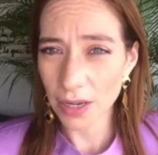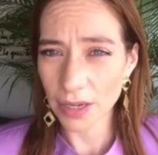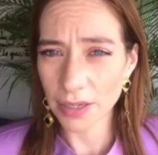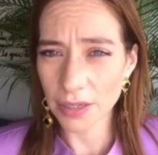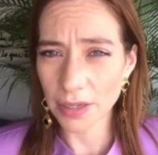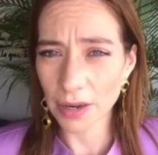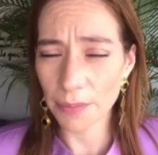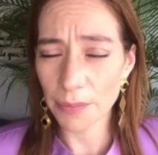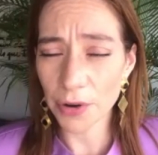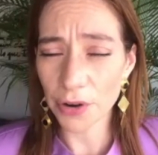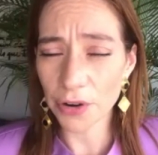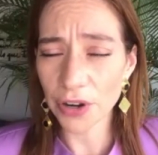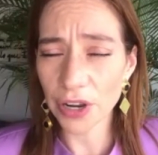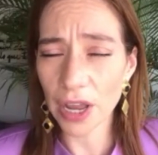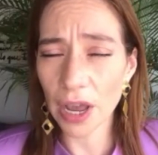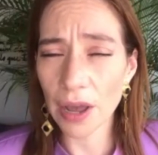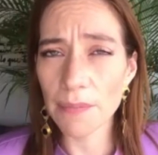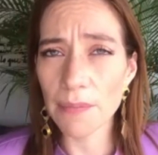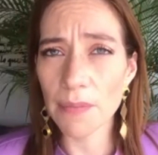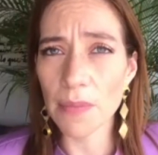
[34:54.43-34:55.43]

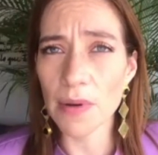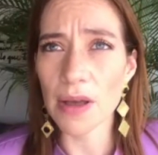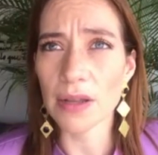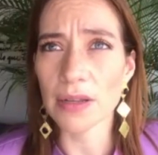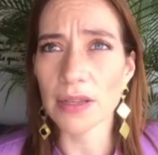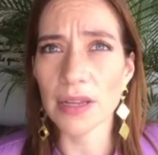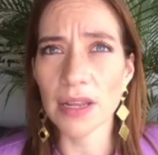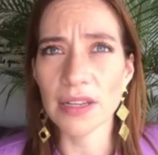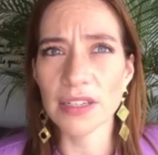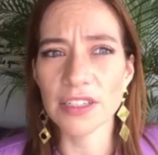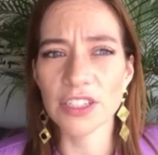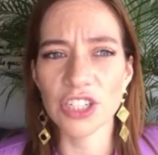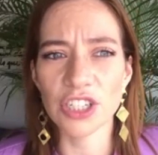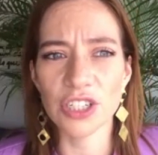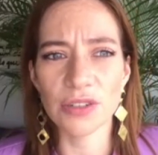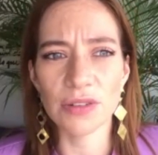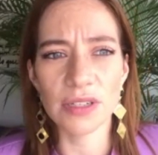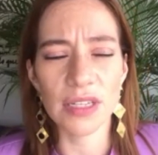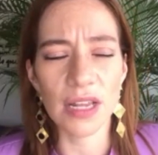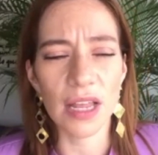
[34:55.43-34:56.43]
America, and she
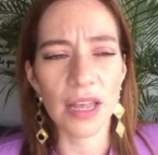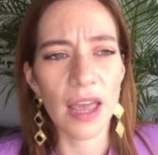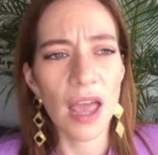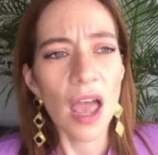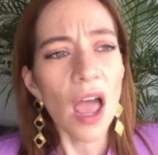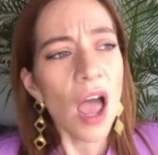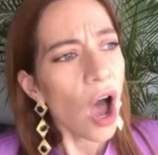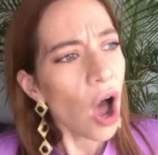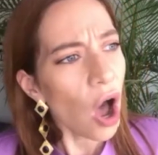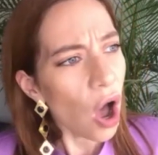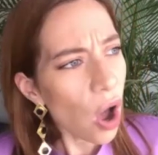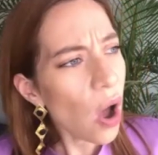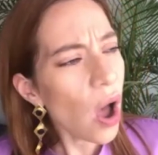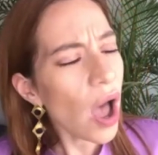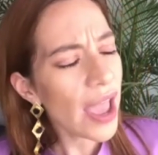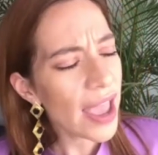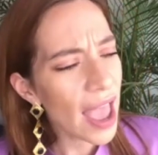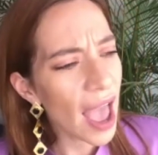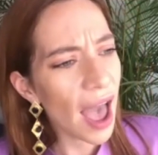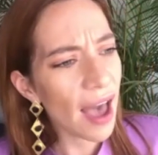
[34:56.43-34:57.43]
was like, oh,
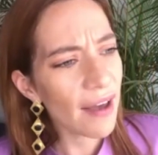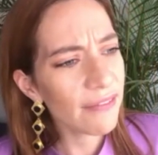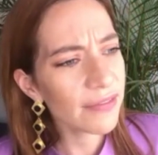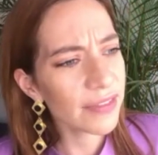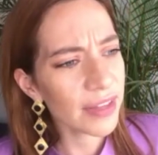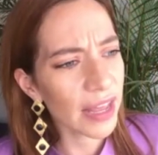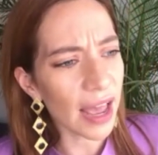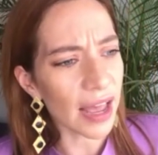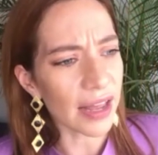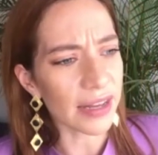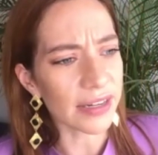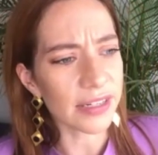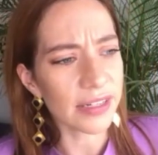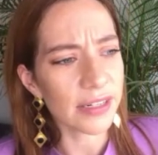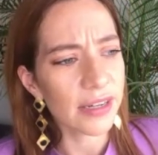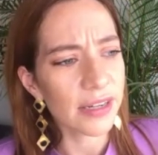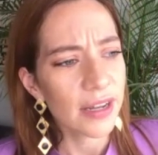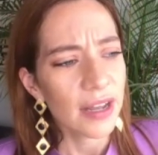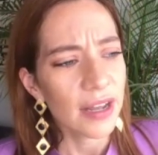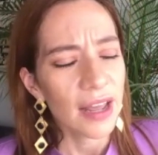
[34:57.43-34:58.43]
I have that.
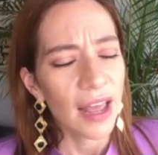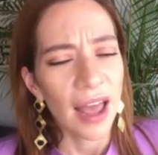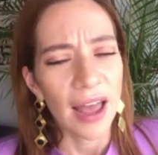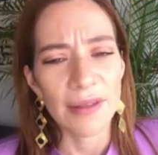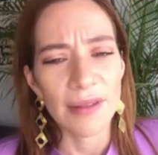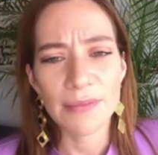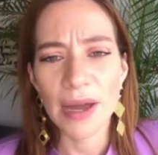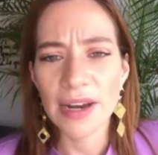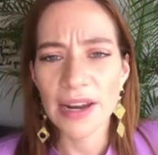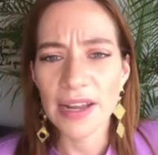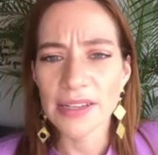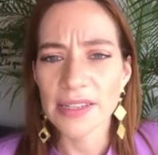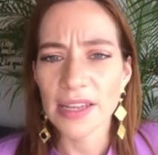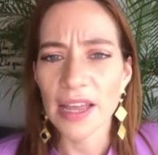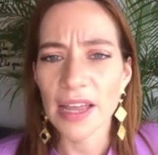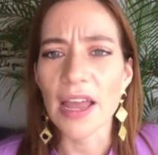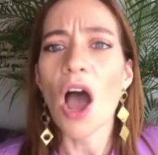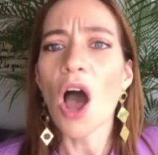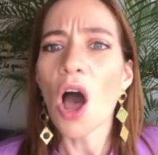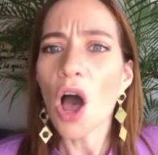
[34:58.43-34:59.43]
And Maria
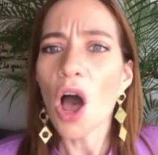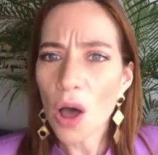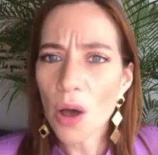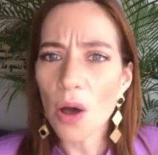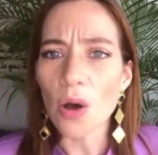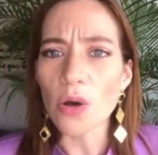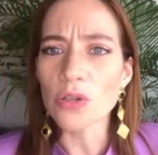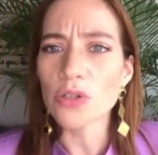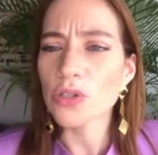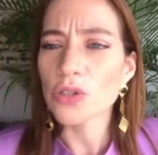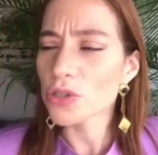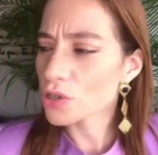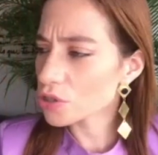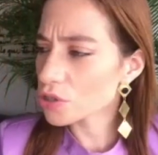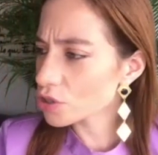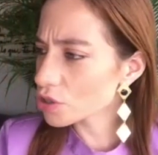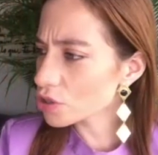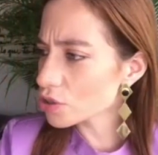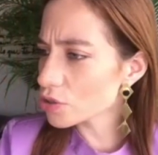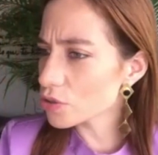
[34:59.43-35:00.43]
say, oh, you
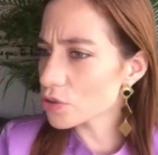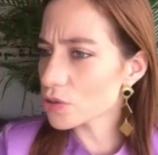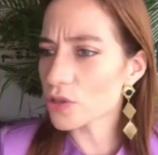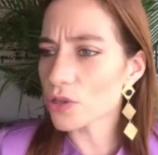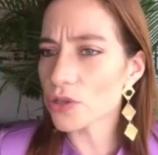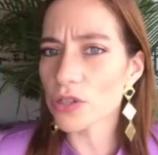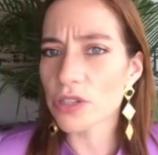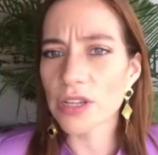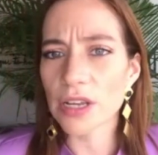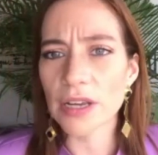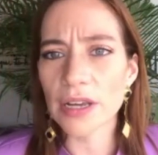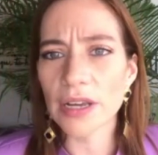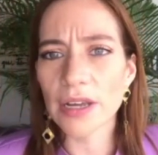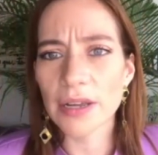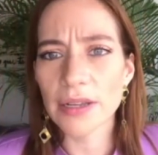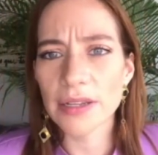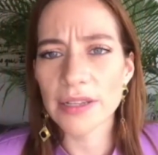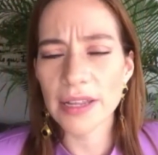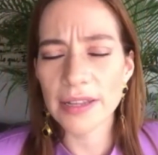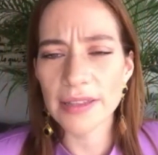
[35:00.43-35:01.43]
should do the
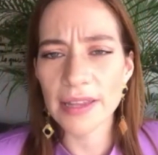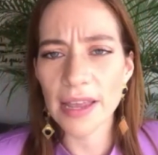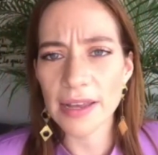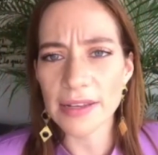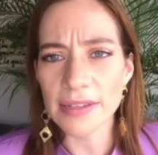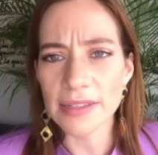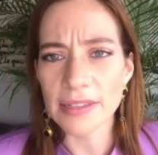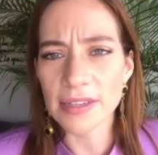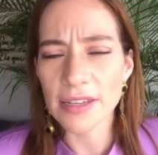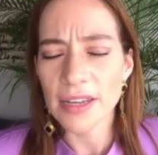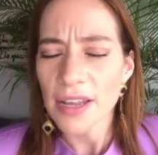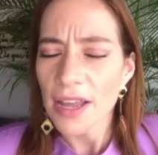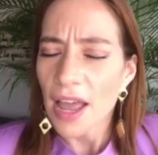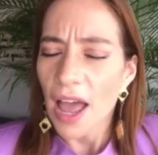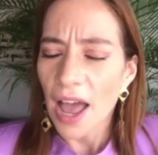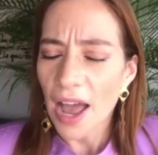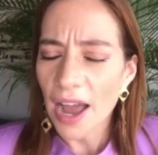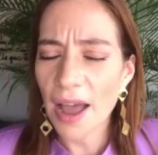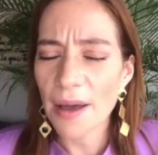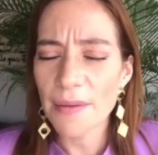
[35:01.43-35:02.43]
test.
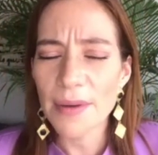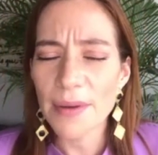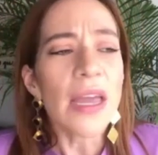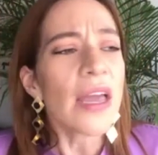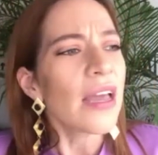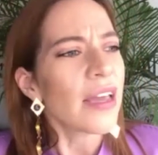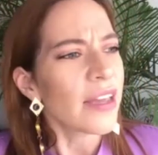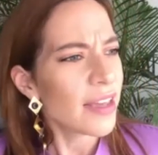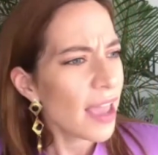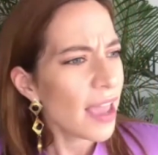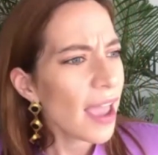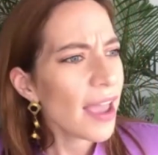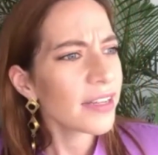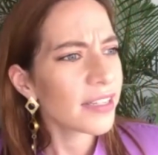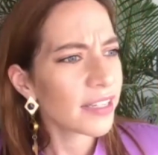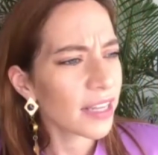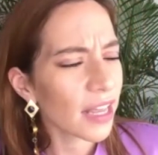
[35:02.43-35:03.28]
And Gabby, yes, I